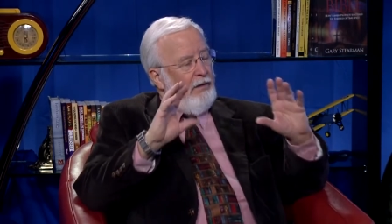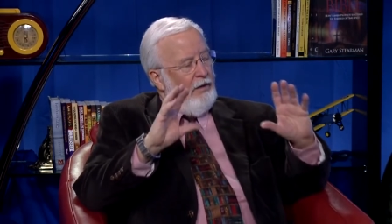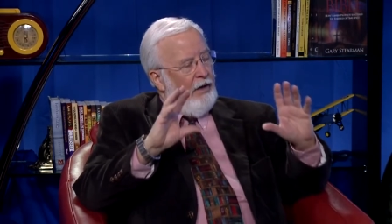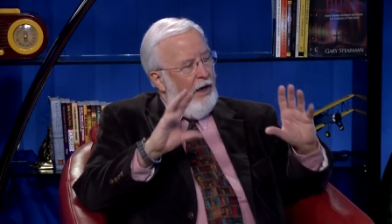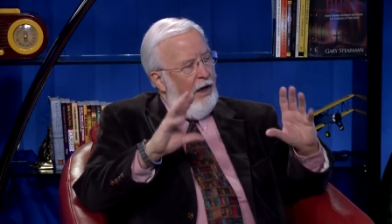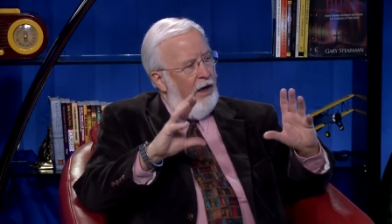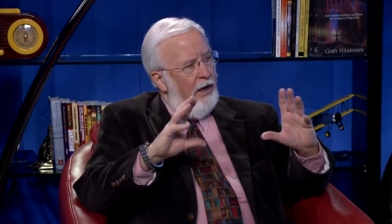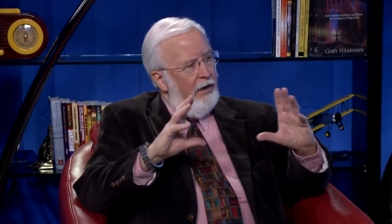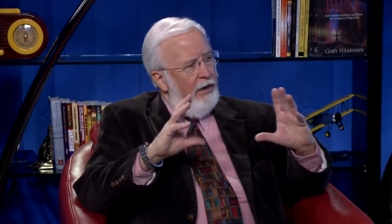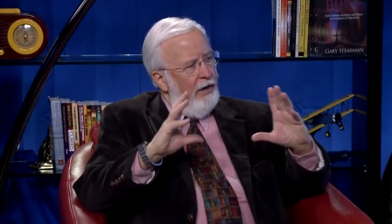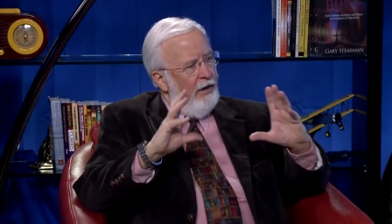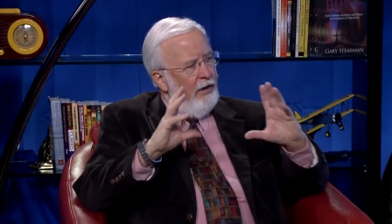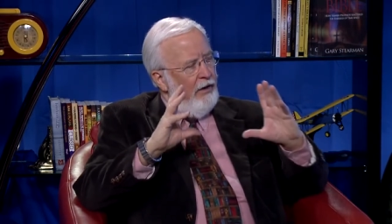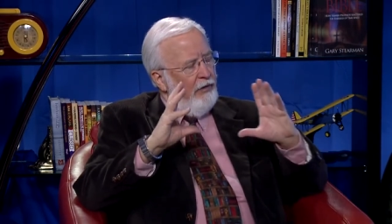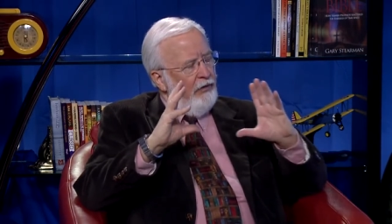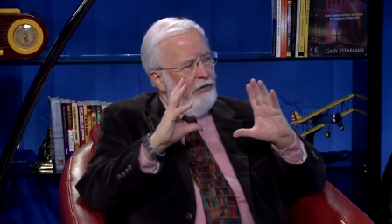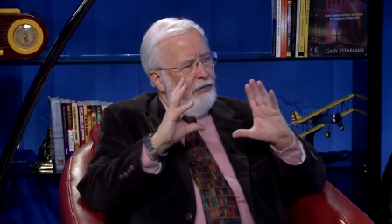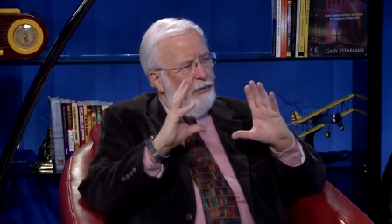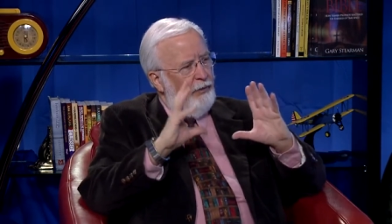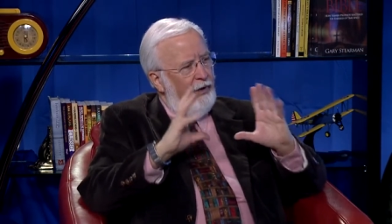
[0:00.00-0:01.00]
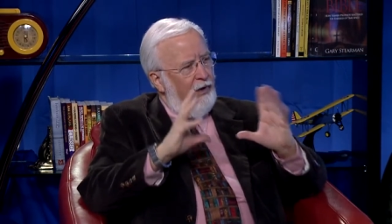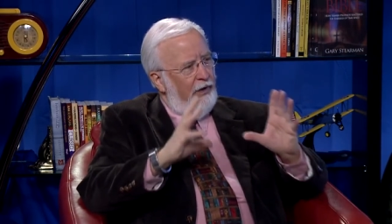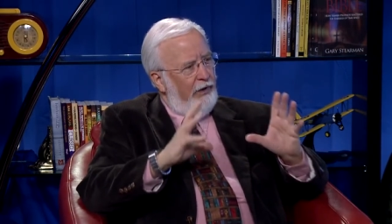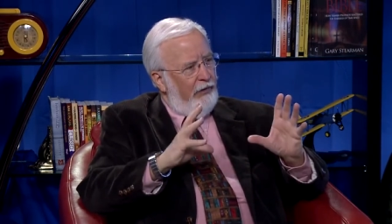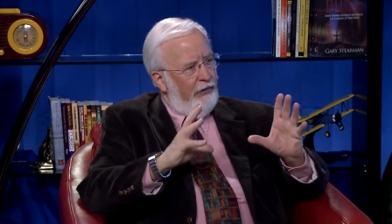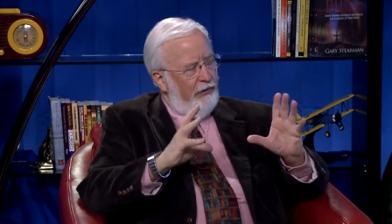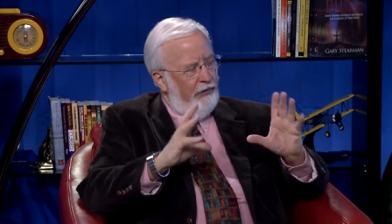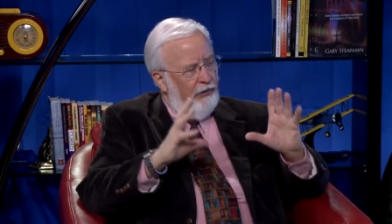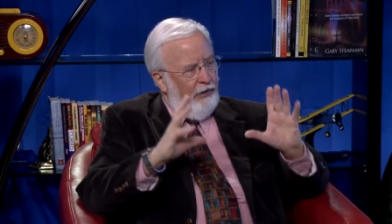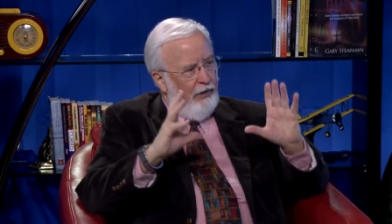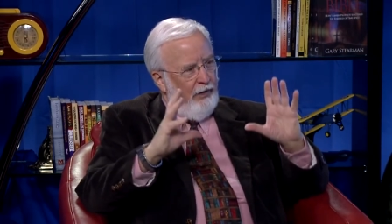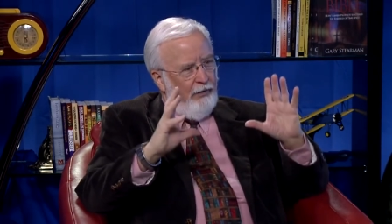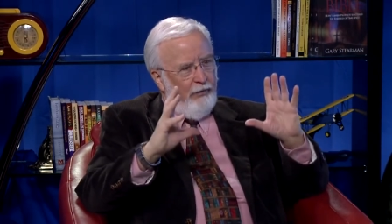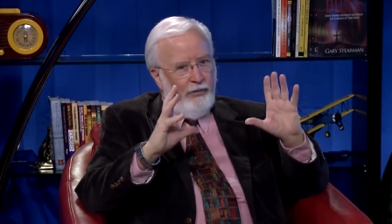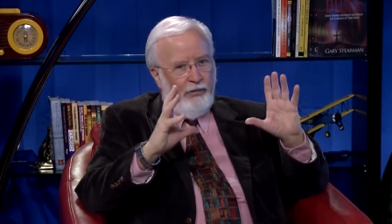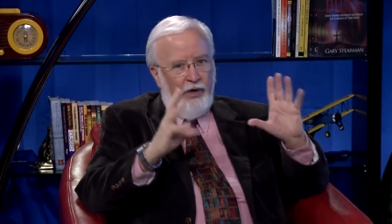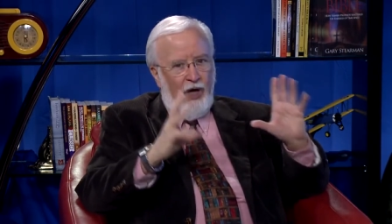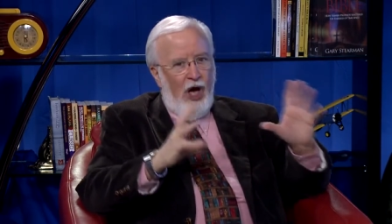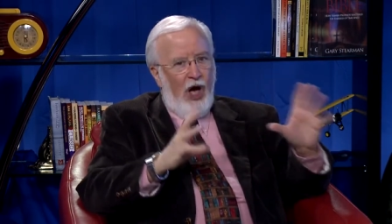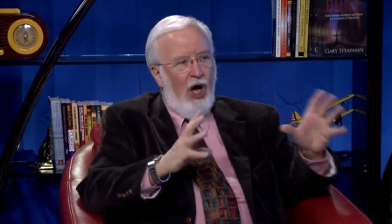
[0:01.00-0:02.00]
God here speaks
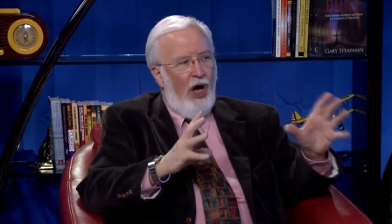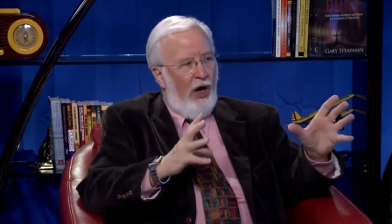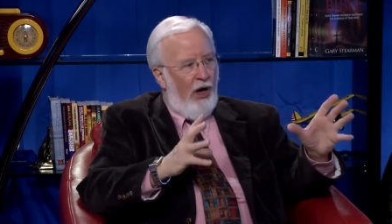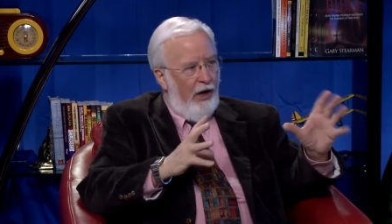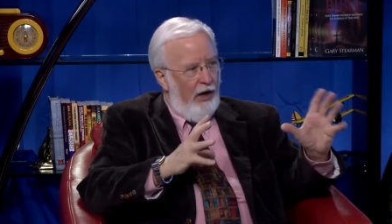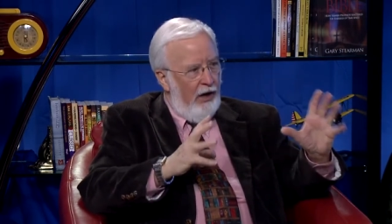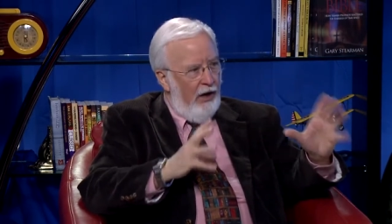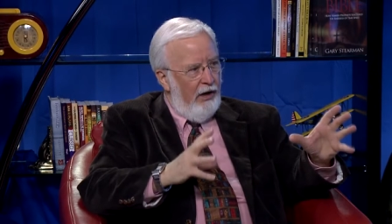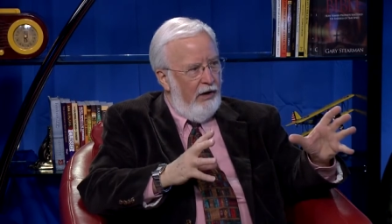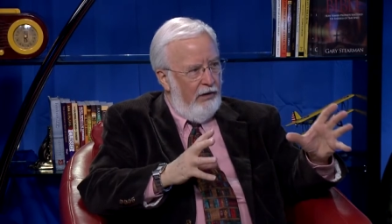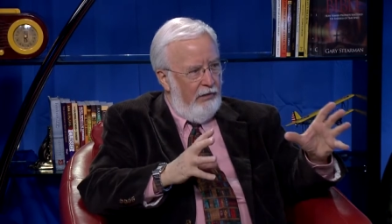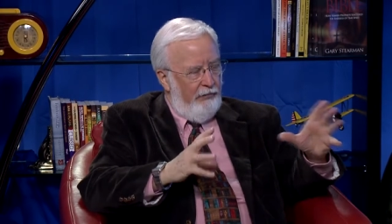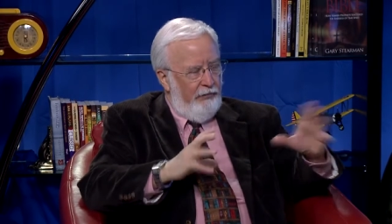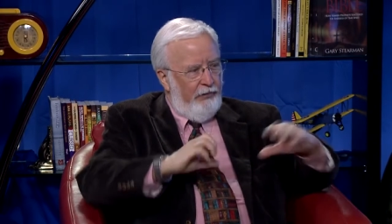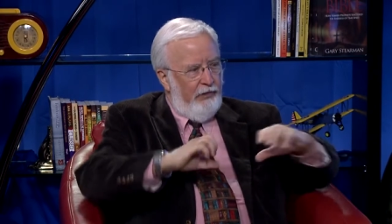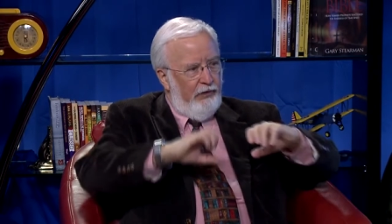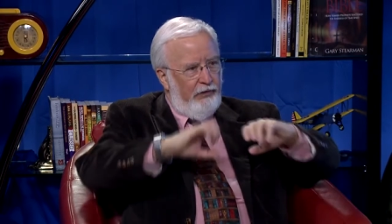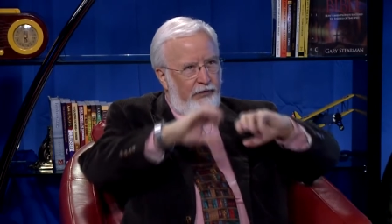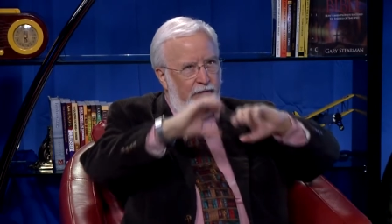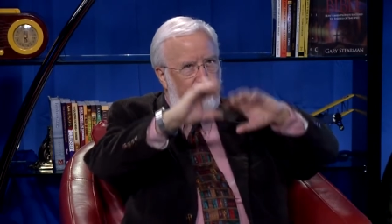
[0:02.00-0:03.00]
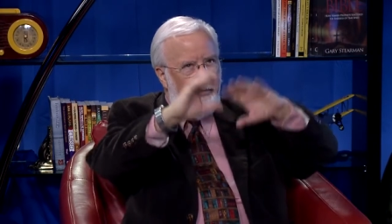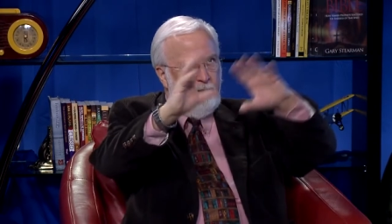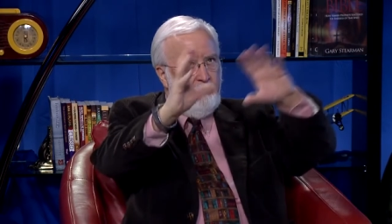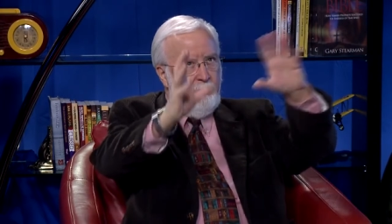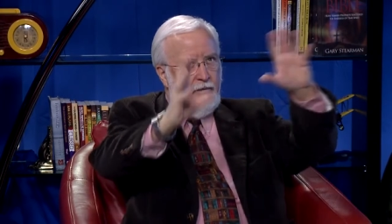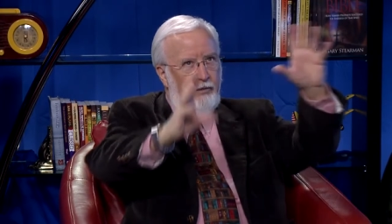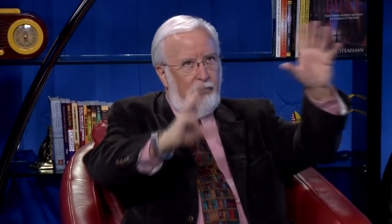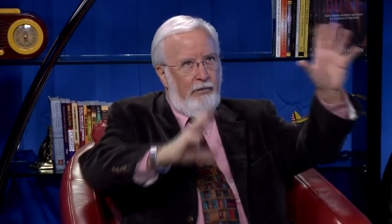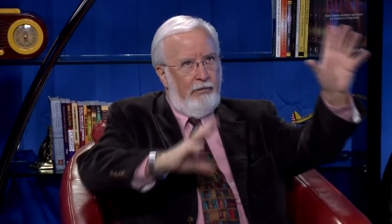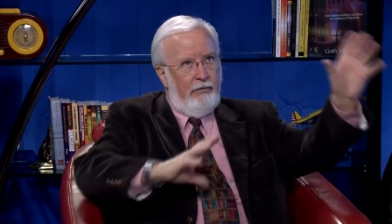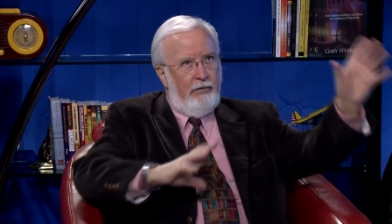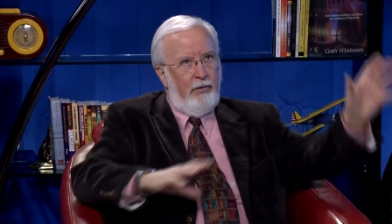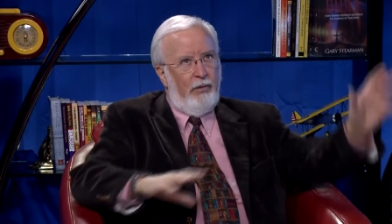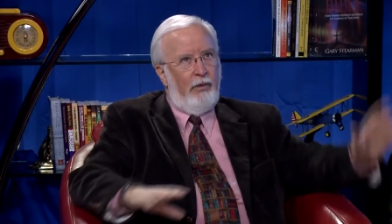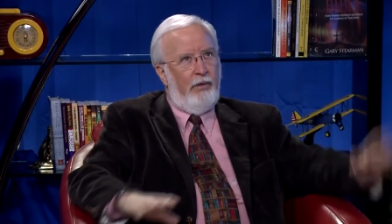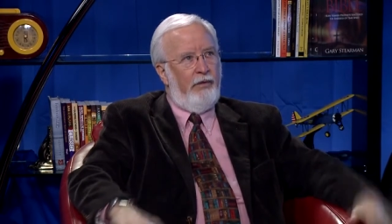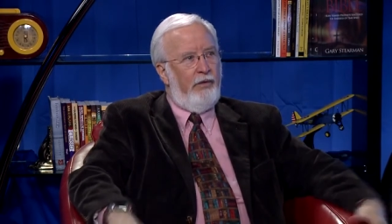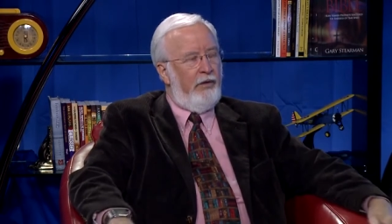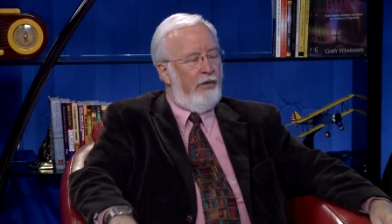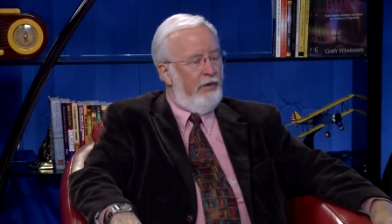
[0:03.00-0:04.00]
of Gog, this
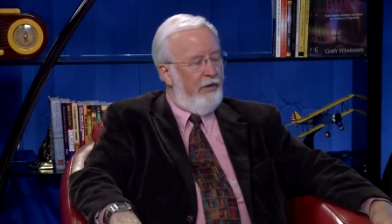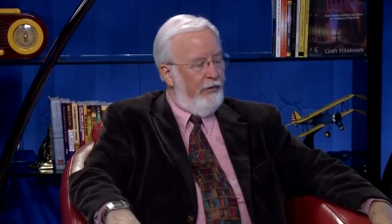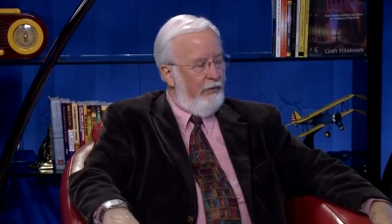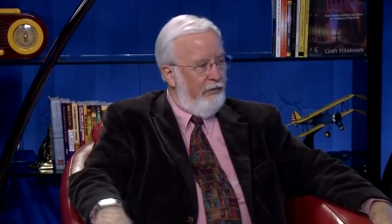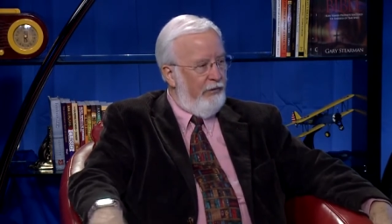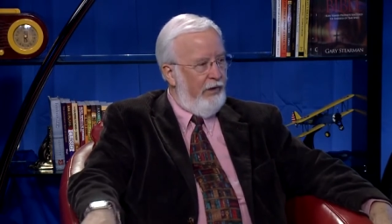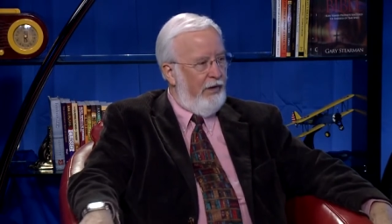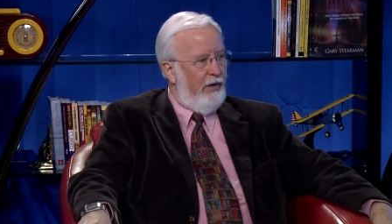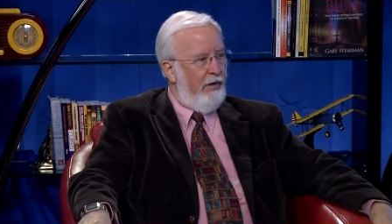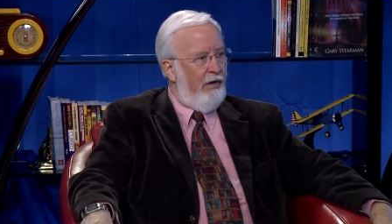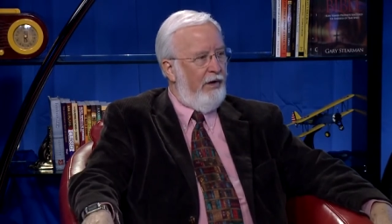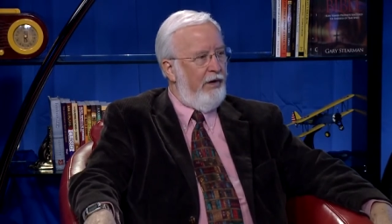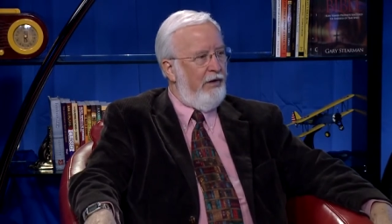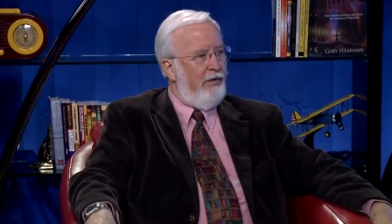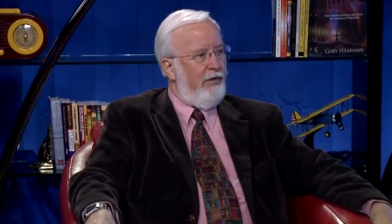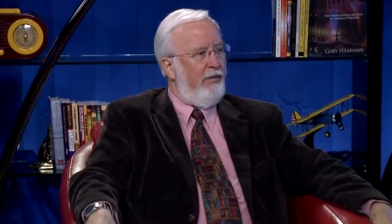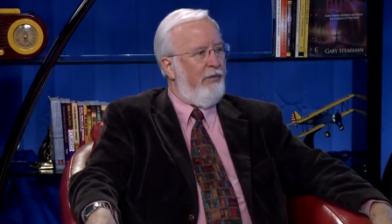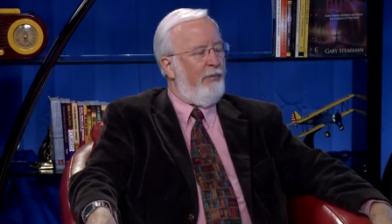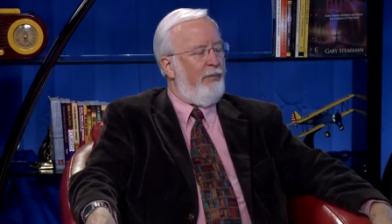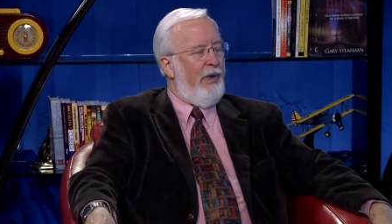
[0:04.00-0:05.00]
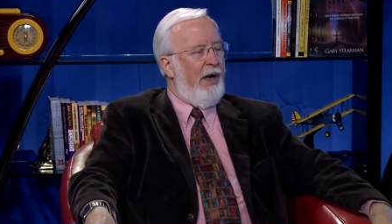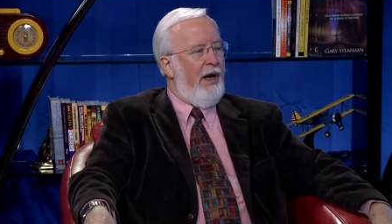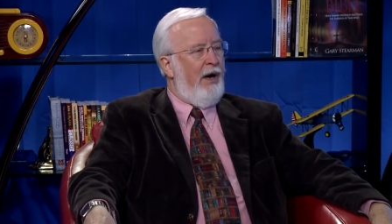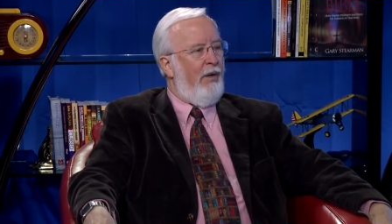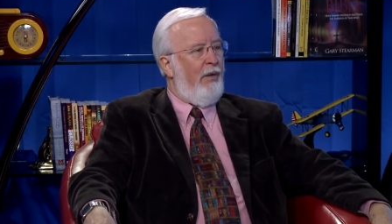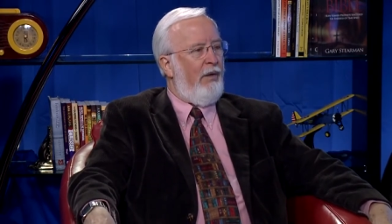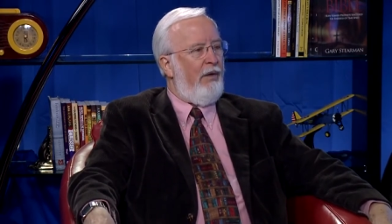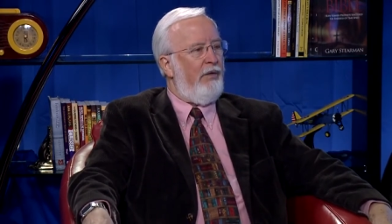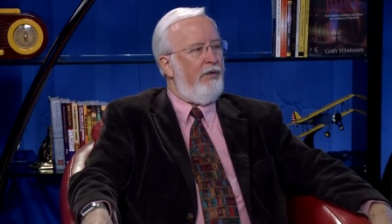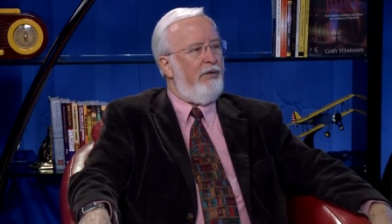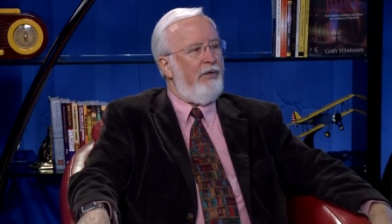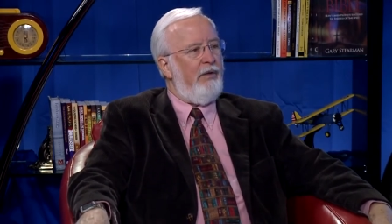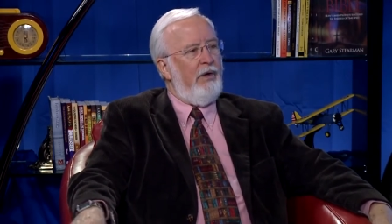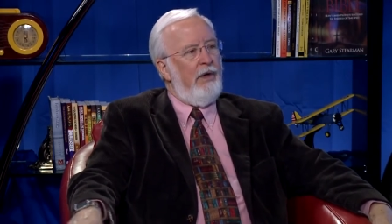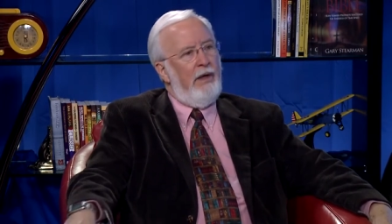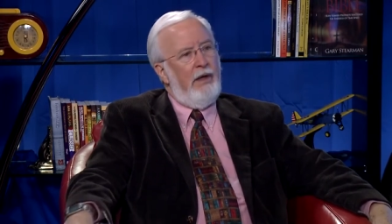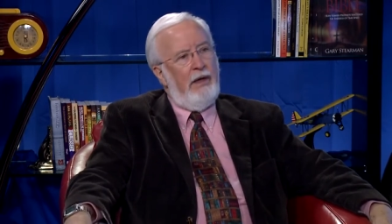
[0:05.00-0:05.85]
northern confederation of powers,